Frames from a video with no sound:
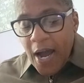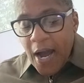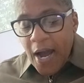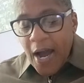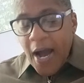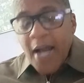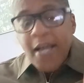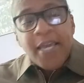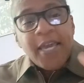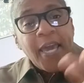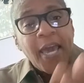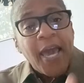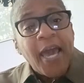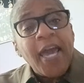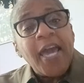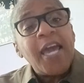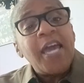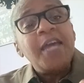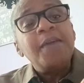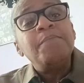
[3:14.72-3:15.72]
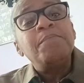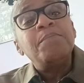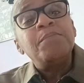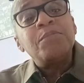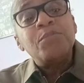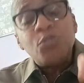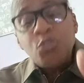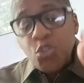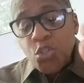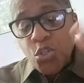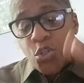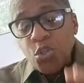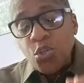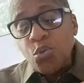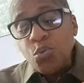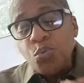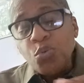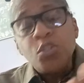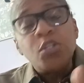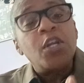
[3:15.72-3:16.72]
I came
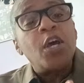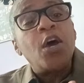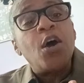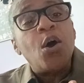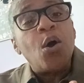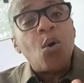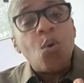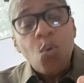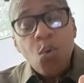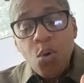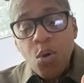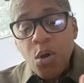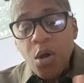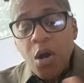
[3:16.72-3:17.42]
to know